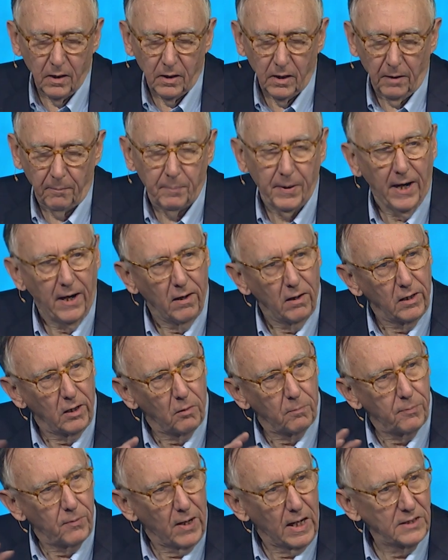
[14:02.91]
the parallel
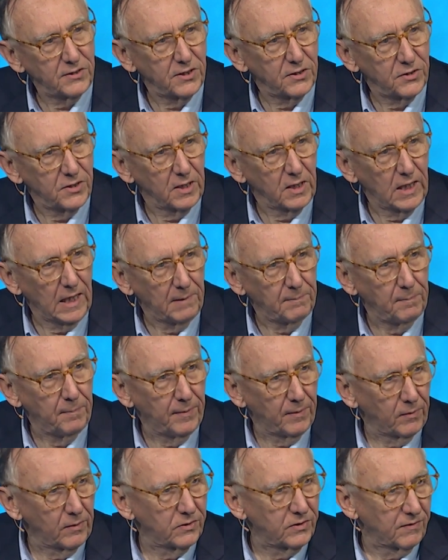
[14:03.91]
processing
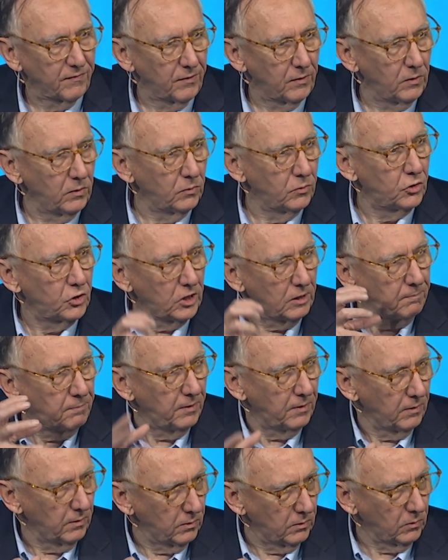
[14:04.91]
capabilities of the new
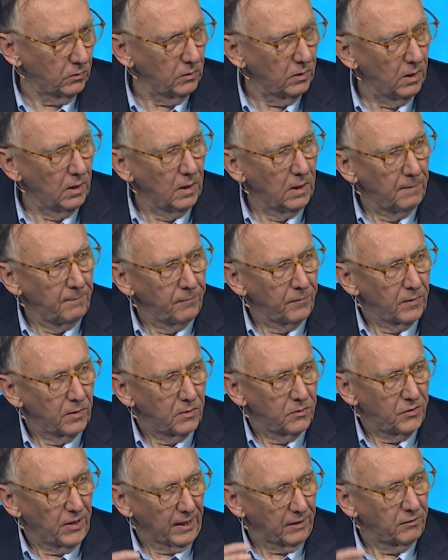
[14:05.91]
GPU
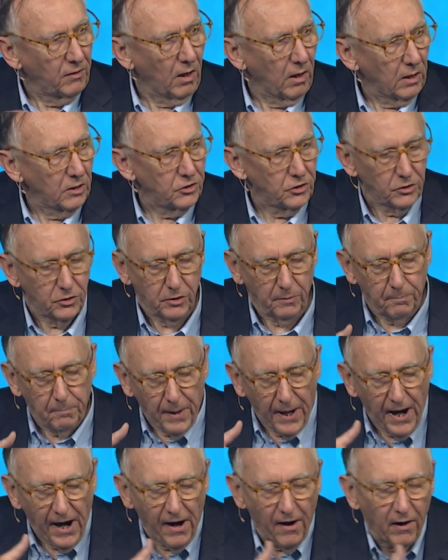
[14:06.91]
technology to
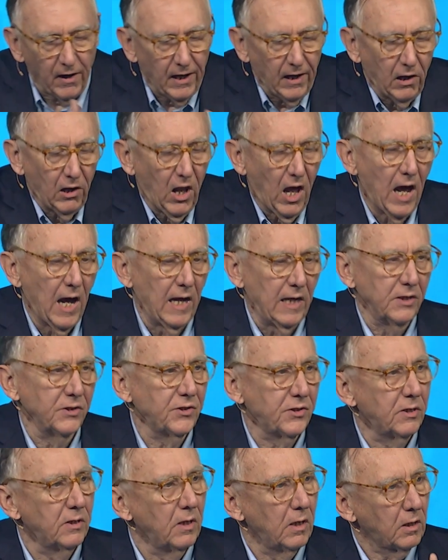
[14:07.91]

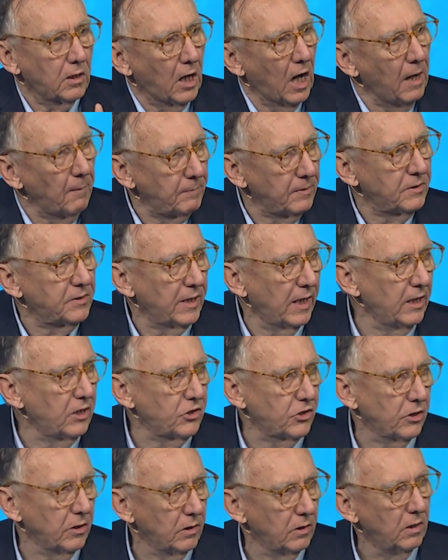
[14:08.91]
parallelize
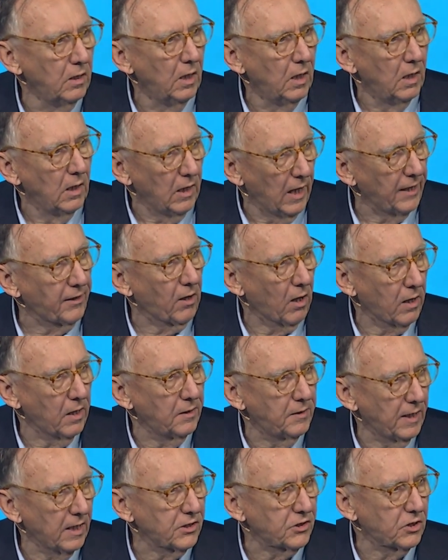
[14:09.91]
computation like on a
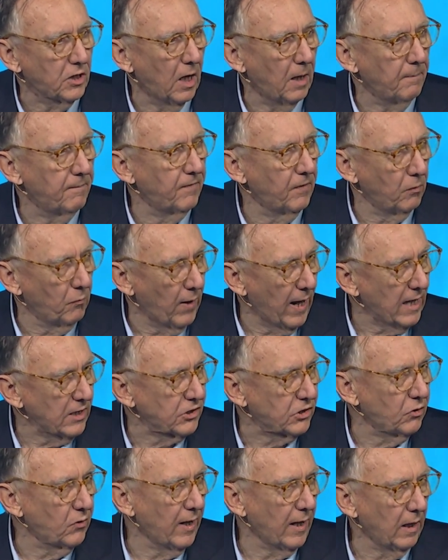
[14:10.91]
desktop for
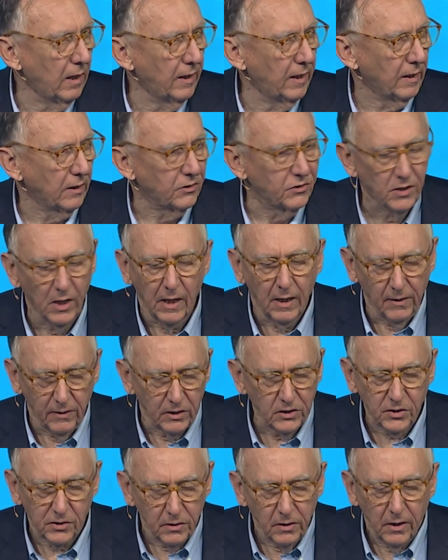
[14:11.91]
raster analytics.
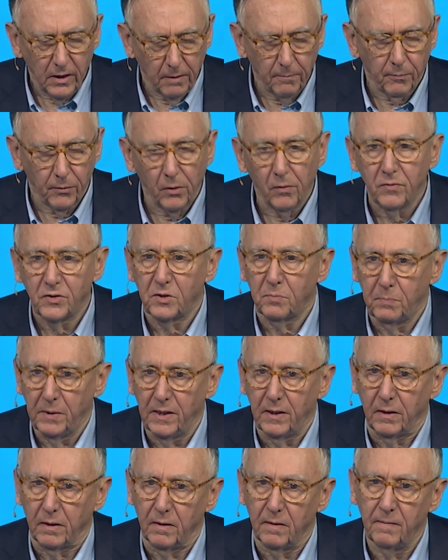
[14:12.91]
This improves
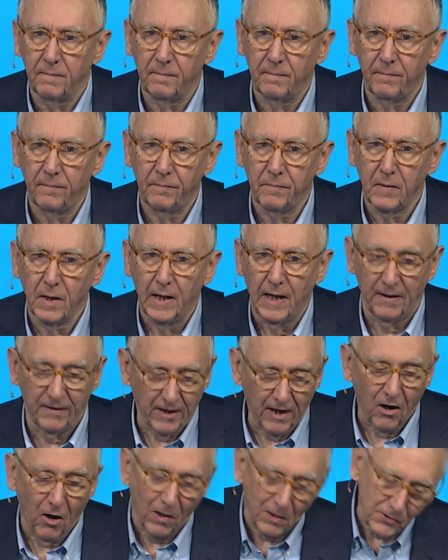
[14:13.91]
speed. And
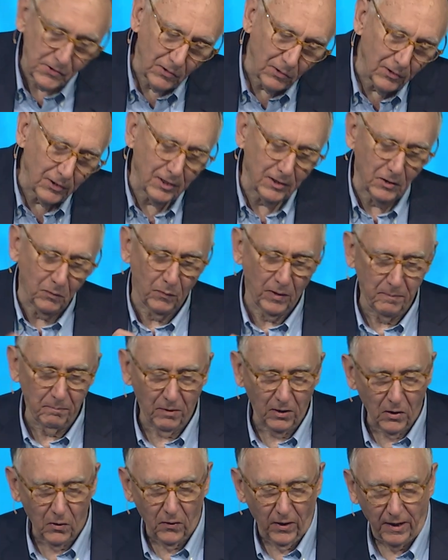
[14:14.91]
then also look at the one
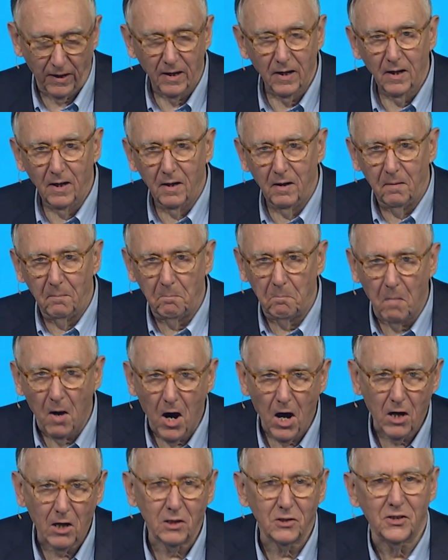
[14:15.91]
below it,
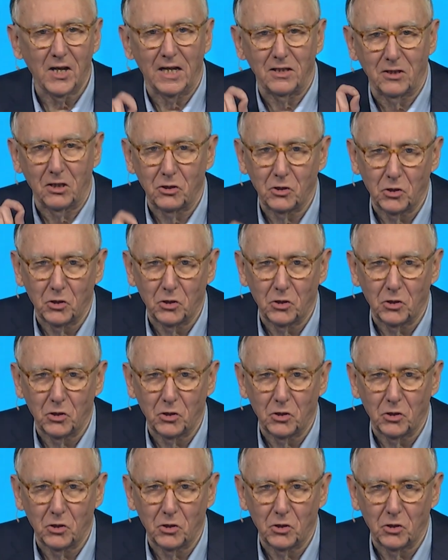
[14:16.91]
models as a